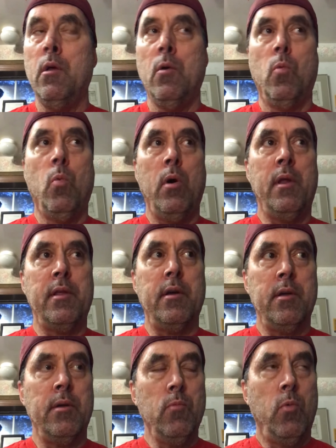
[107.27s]
One of
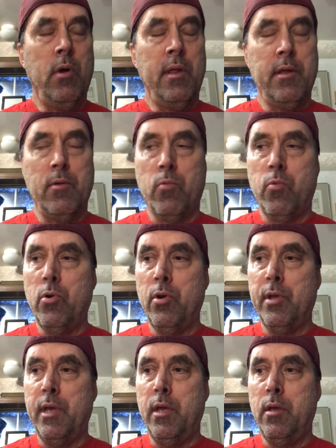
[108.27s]
the, one of the
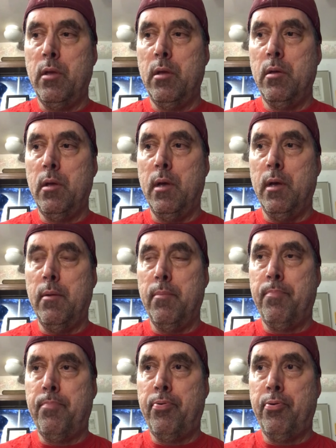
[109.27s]
really uh,
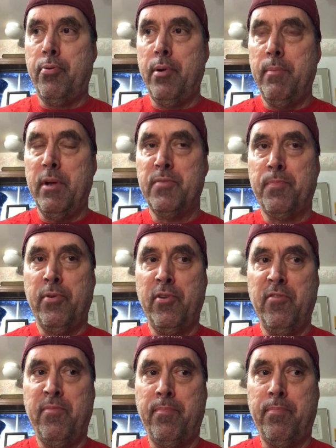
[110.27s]
pretty much
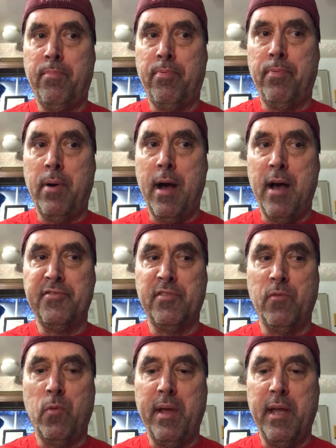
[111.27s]
proof
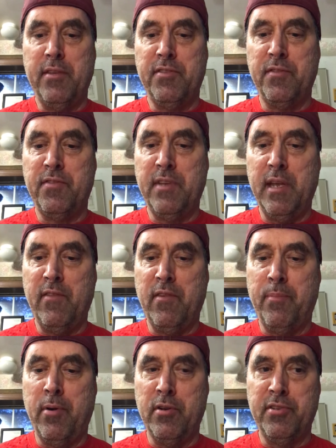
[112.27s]
positive ways of seeing if a
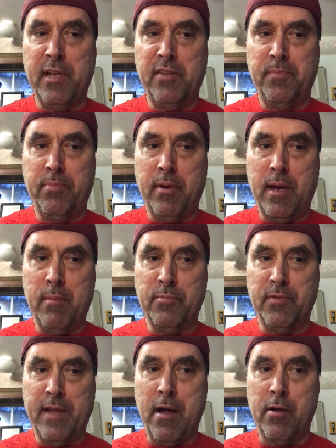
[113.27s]
person has problems
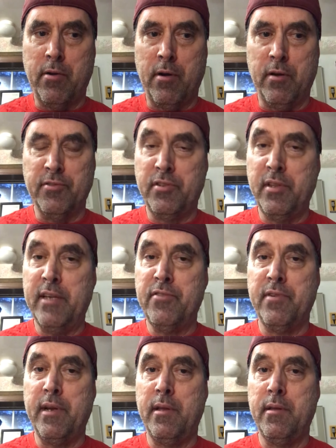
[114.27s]
with alcohol is do they
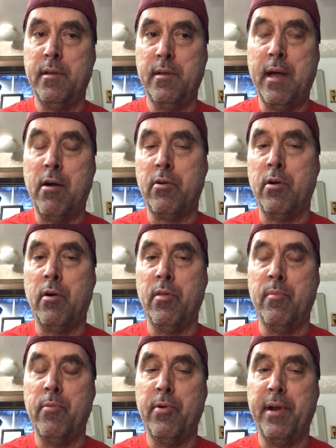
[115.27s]
drink alcohol in
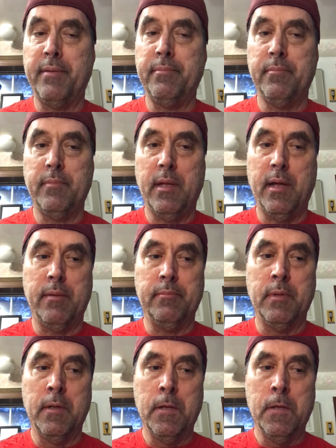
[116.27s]
the morning? Um,
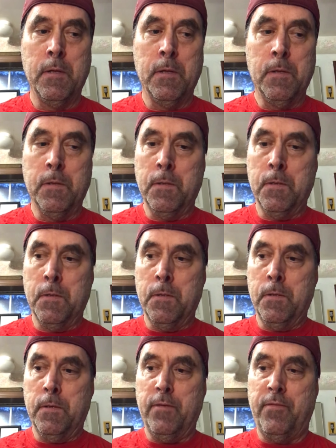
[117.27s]

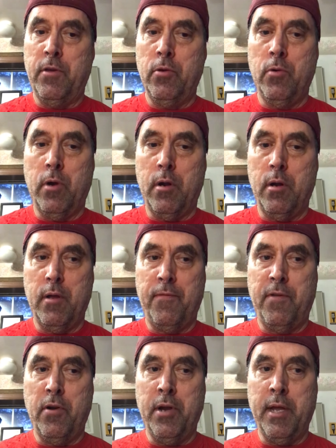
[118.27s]
if you are
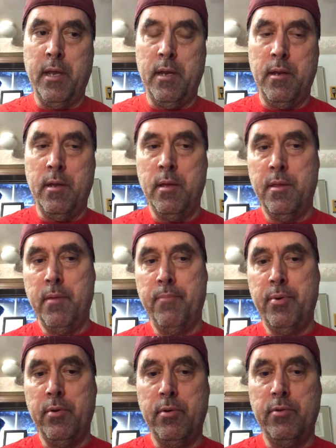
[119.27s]
if you're hitting the
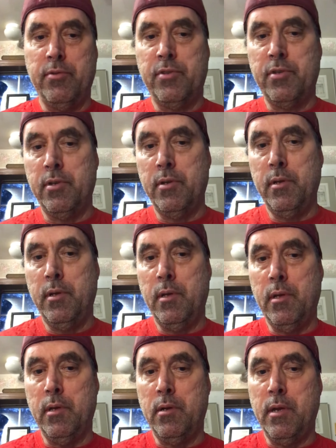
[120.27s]
booze,
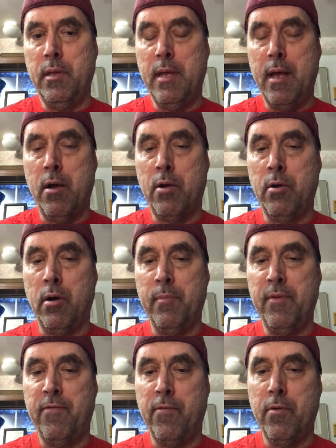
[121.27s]
uh, you're hitting the alcohol
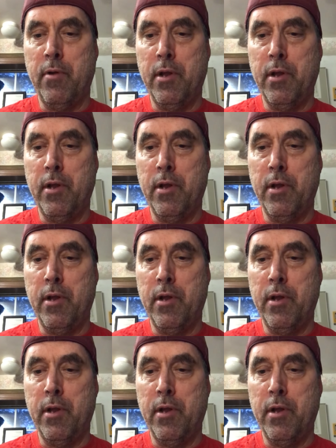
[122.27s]
before